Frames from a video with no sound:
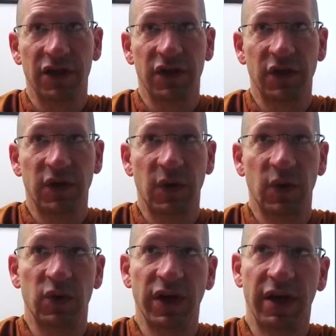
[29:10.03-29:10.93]

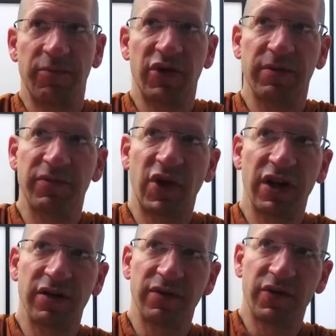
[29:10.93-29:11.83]
So yeah, try
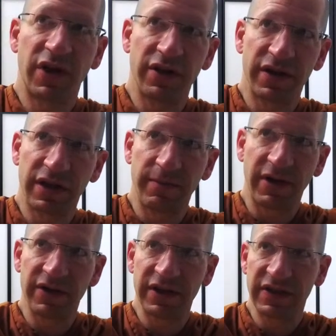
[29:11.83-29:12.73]
to think
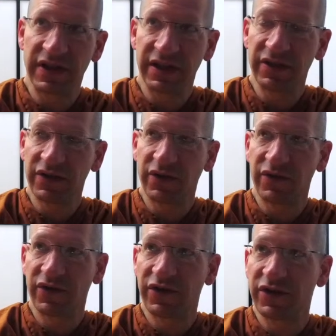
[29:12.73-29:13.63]
about these things
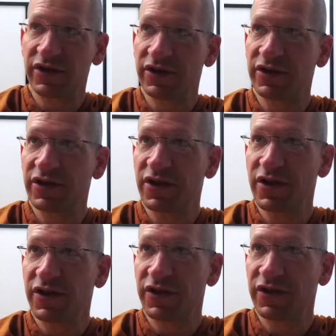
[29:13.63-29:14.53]
over
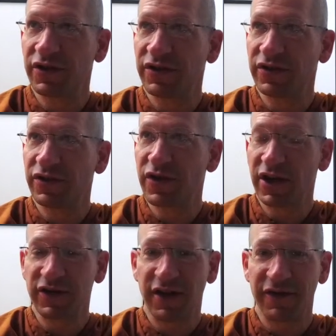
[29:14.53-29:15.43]
your
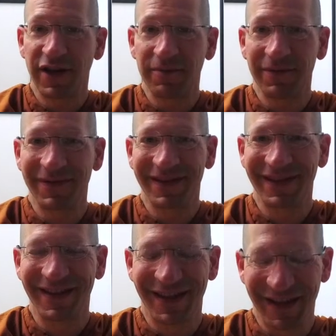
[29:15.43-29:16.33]
next lifetime,
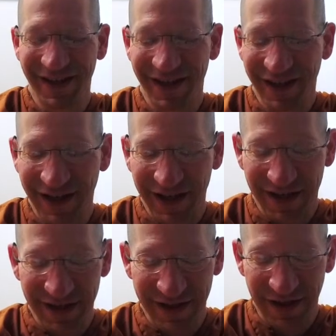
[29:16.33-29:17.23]

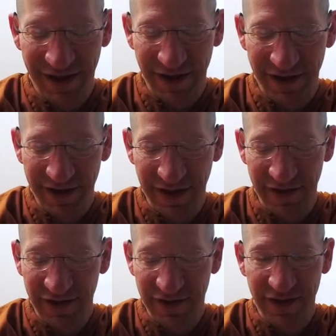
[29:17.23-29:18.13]
and I think
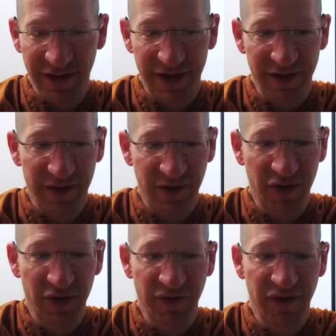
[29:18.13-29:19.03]
that's
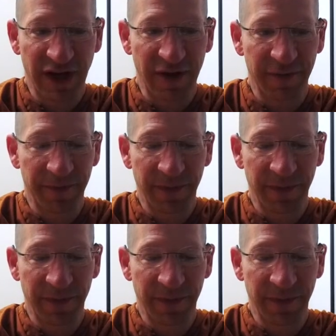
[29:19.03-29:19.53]
good for now.